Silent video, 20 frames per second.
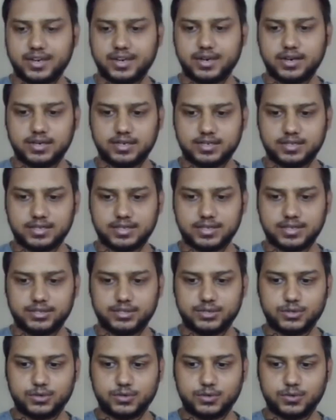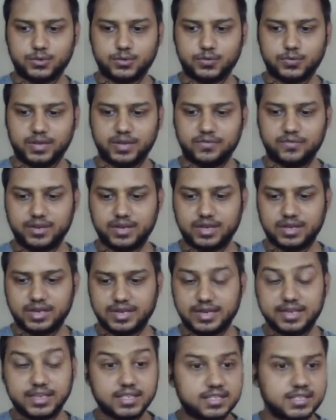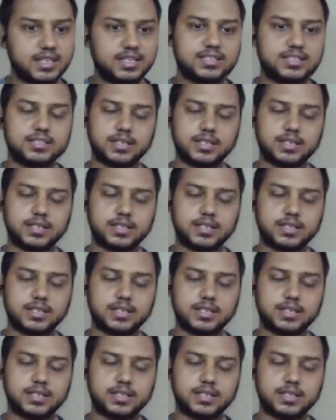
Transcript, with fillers: interesting. So when we initially